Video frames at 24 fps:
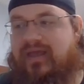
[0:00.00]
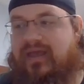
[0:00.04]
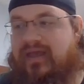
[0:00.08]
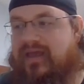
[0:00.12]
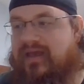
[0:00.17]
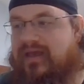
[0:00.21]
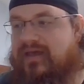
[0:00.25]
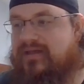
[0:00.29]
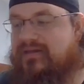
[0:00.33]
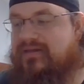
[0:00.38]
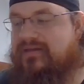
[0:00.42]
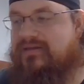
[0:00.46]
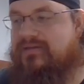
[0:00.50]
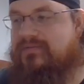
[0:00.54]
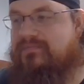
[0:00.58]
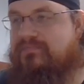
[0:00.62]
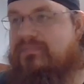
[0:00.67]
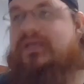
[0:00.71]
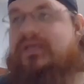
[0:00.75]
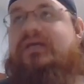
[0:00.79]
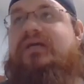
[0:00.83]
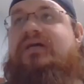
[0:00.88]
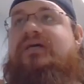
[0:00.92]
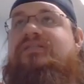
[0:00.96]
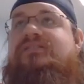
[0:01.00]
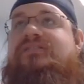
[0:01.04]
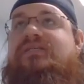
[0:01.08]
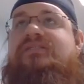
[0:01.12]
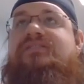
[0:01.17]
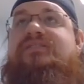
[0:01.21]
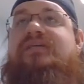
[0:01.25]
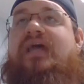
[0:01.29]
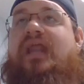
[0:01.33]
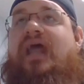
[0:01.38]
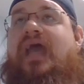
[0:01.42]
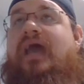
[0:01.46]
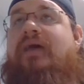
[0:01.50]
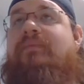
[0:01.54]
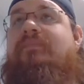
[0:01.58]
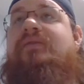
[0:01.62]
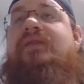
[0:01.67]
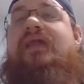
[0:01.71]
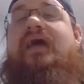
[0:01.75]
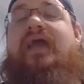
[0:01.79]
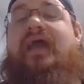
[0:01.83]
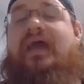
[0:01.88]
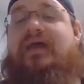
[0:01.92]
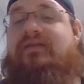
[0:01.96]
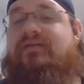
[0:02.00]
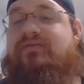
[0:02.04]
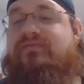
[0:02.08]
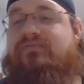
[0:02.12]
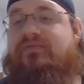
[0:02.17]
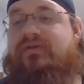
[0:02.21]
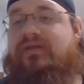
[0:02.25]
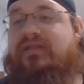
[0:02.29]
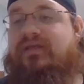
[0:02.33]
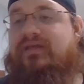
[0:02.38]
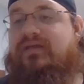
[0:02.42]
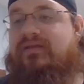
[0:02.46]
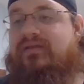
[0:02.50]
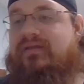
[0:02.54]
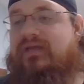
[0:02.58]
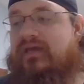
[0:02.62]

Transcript: and because since that happened, I hadn't really.